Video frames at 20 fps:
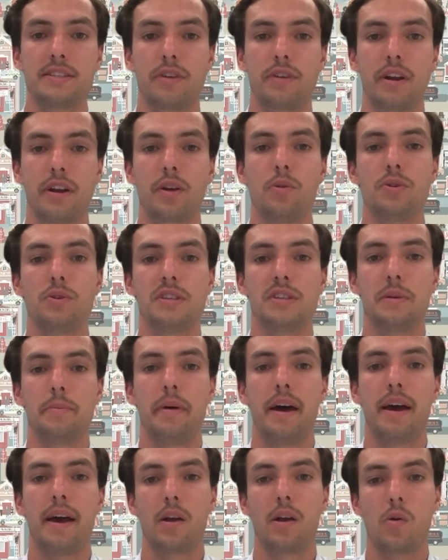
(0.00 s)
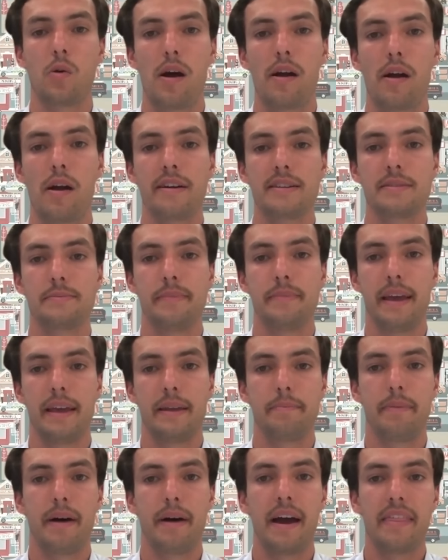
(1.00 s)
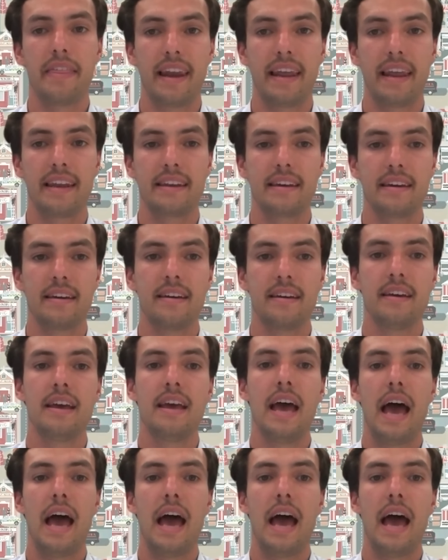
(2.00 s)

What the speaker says: records about inquiries made by the lender